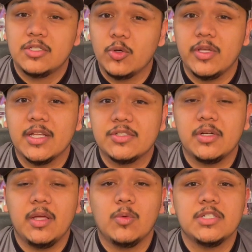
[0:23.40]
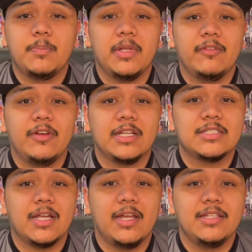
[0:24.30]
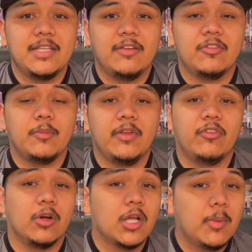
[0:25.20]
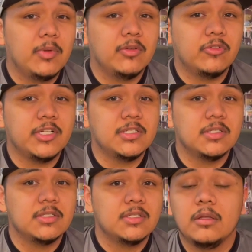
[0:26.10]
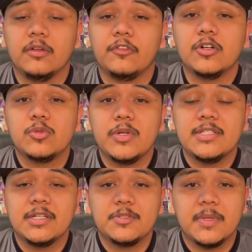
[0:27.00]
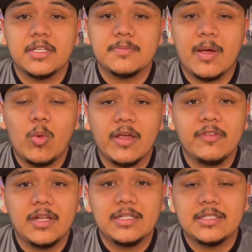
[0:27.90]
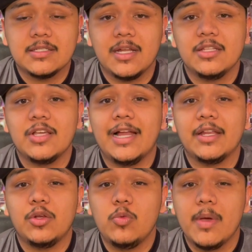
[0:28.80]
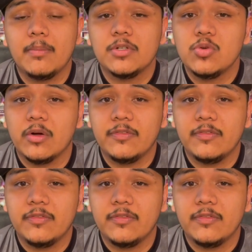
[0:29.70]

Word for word: So yesterday was a bit of an exciting day for me for a couple of reasons. The first reason is because my wife and I decided to add a new member to our